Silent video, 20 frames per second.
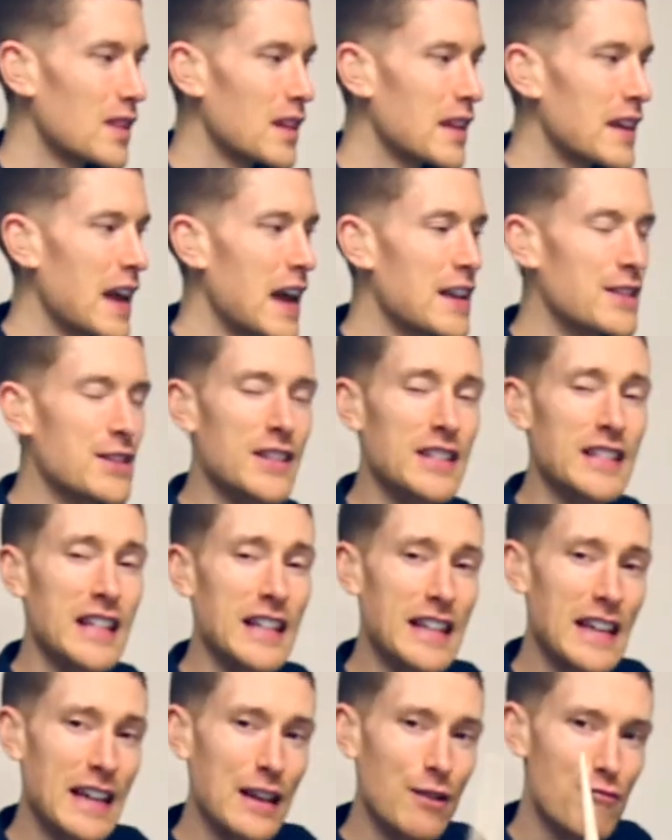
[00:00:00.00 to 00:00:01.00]
Okay, so
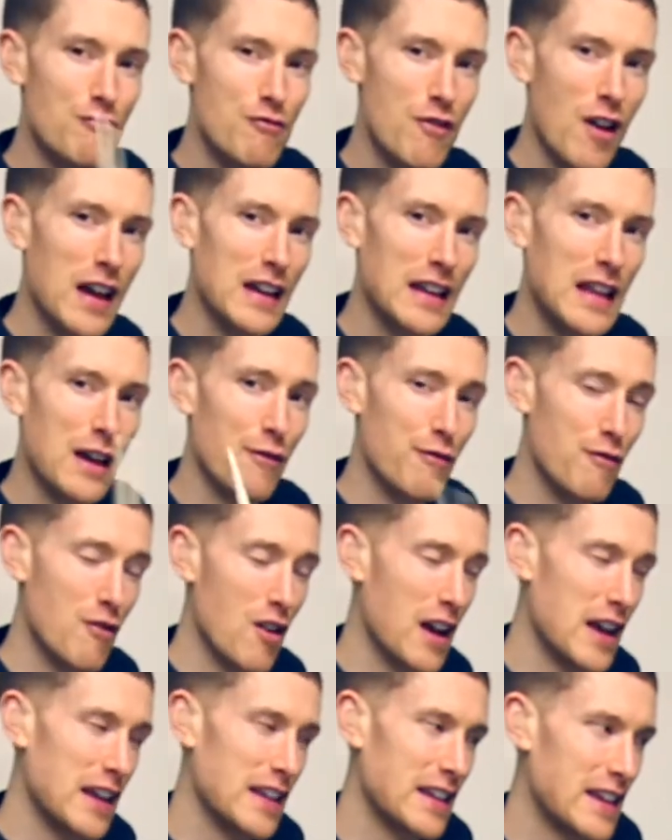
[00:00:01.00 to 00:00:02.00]
sticking right, left,
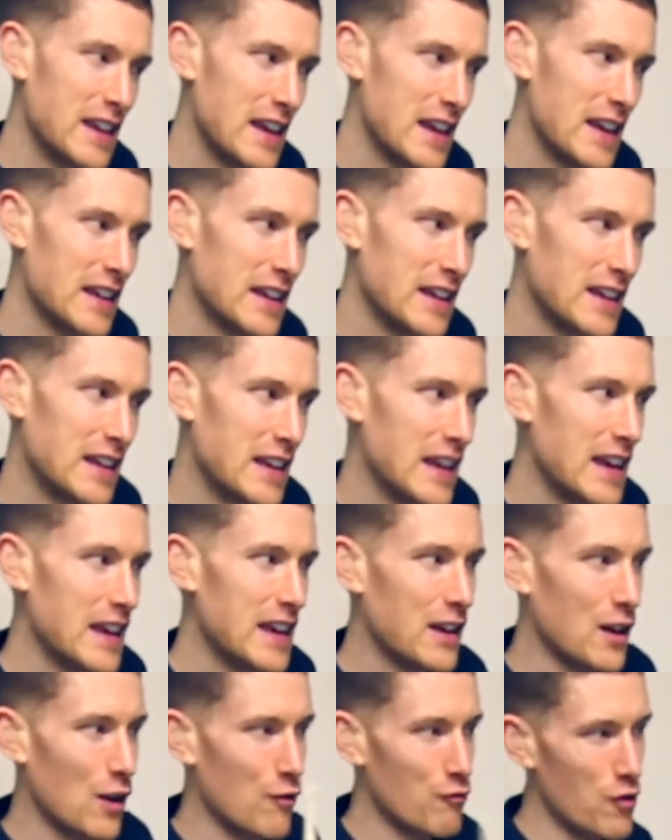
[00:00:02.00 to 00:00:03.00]
right, kick,
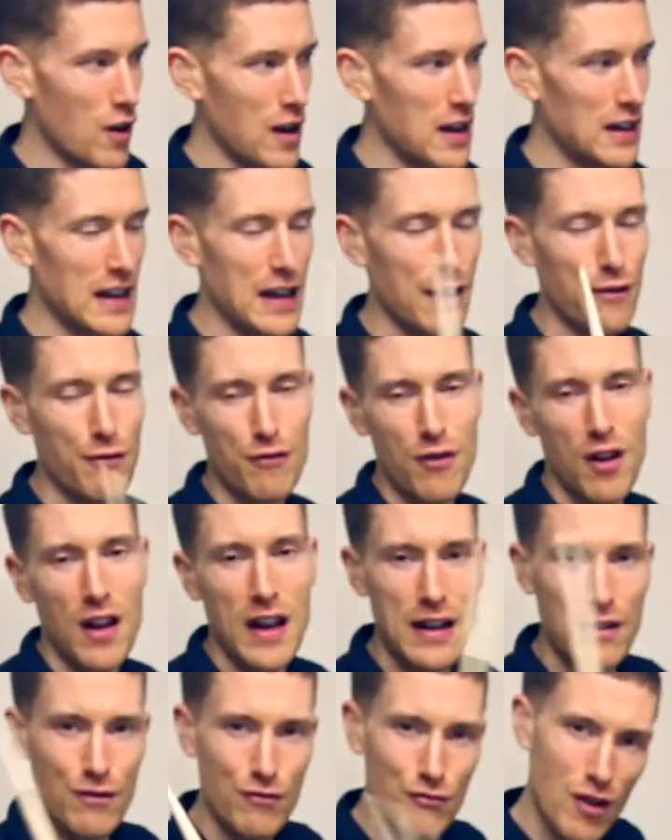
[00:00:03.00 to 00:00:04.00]
kick, right, left,
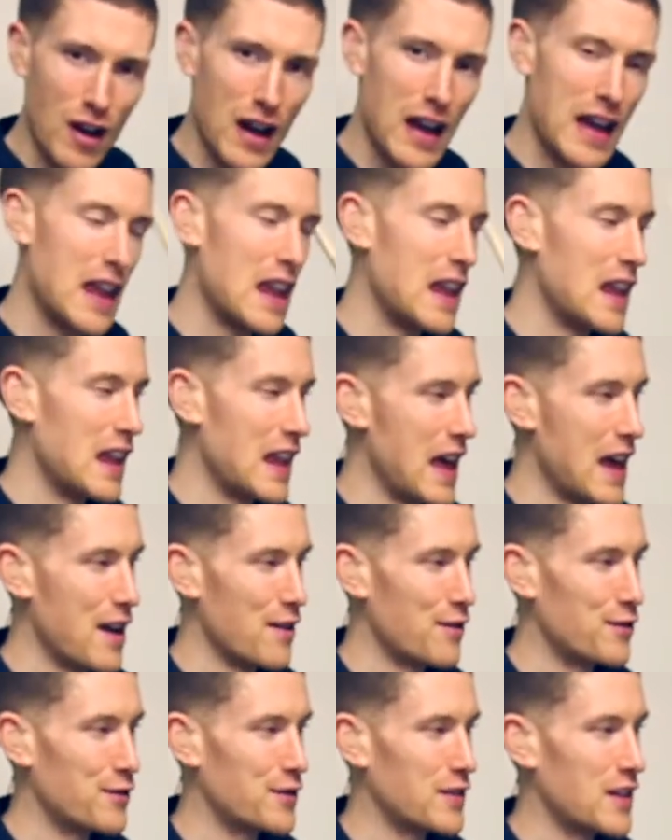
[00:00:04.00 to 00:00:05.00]
right,
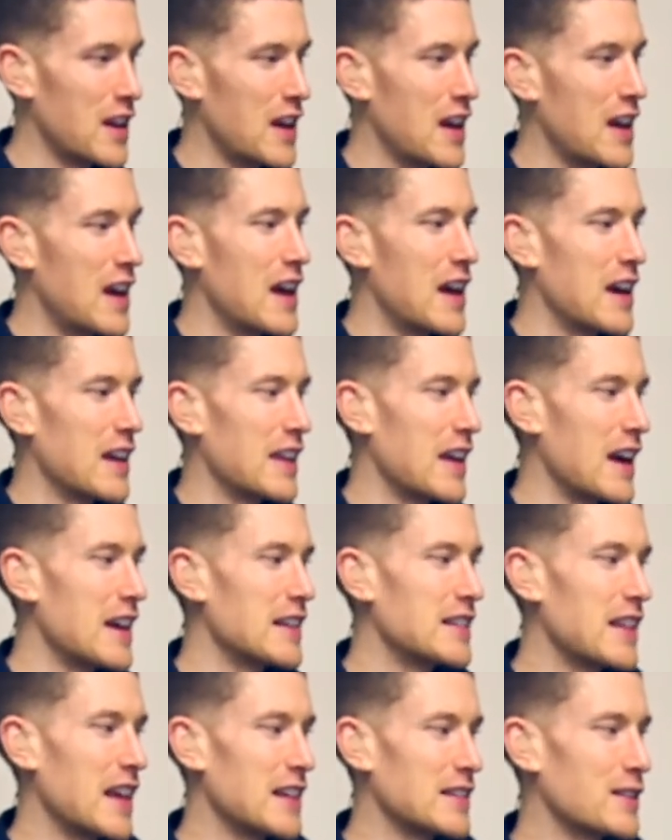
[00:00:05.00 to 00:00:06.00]
left. Okay,
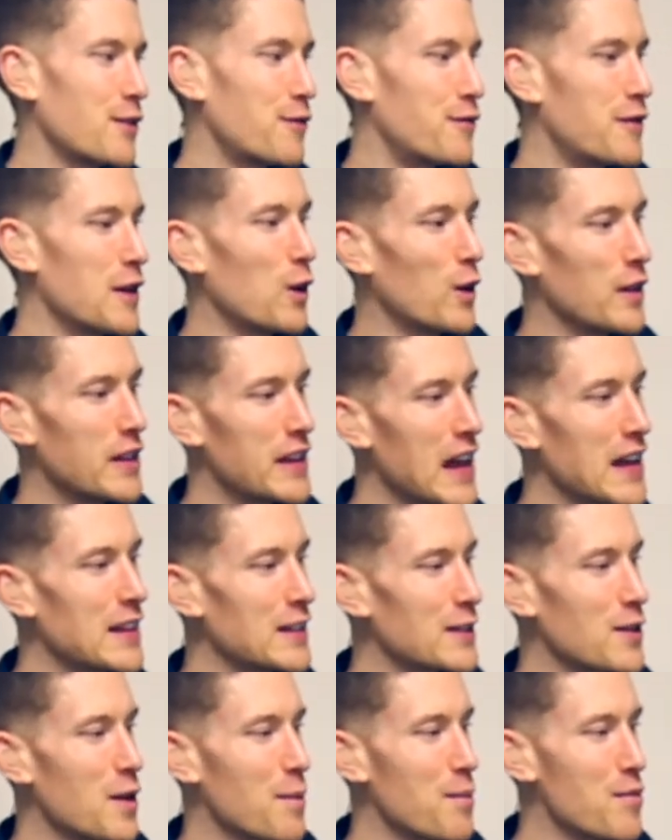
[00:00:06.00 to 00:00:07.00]
so that's the fill at the
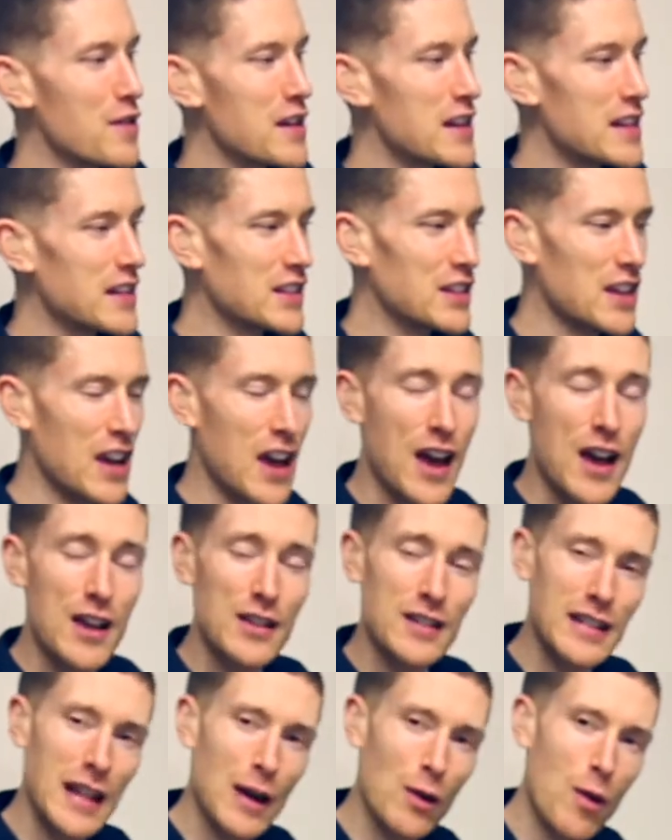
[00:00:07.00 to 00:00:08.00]
end of the bridge.
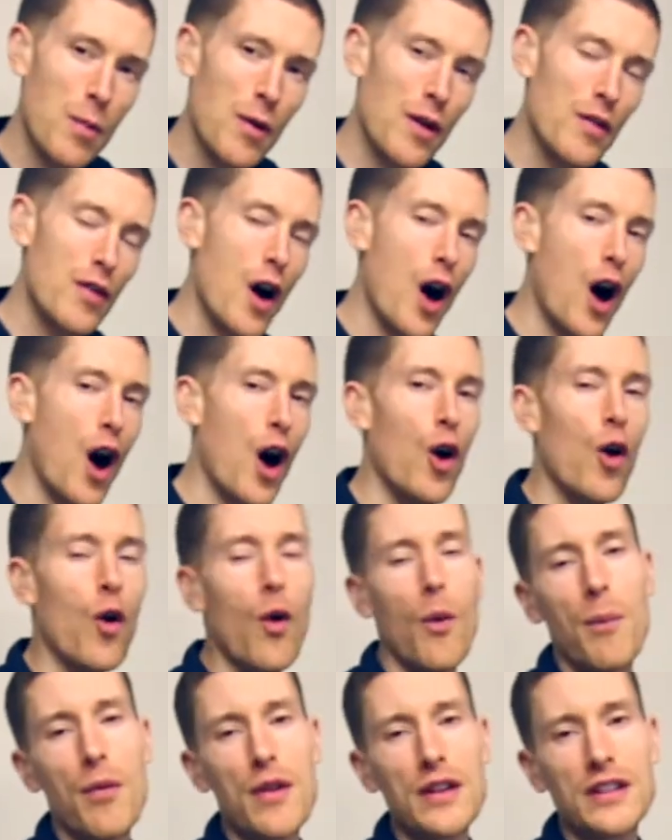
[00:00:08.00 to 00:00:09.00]
So now we'll put the
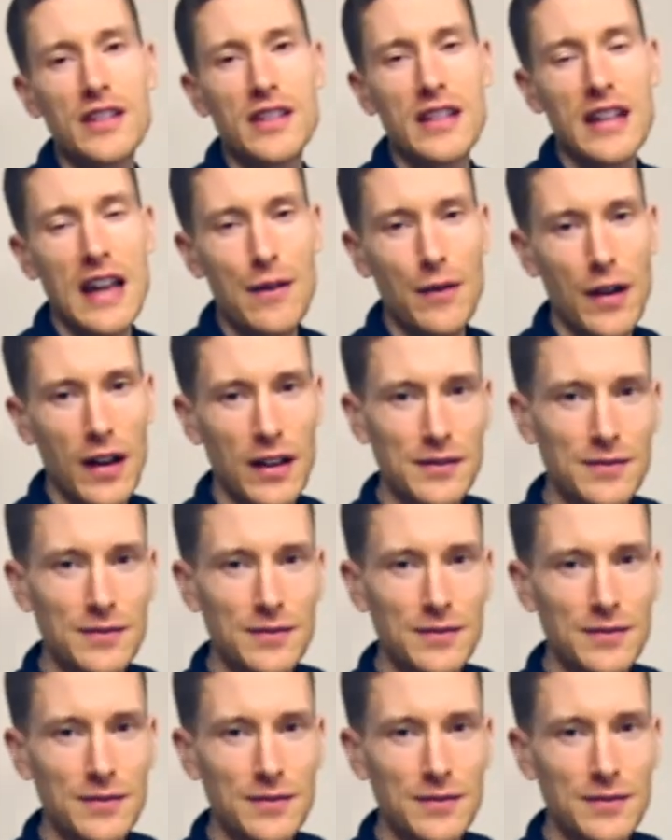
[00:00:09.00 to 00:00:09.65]
whole bridge together.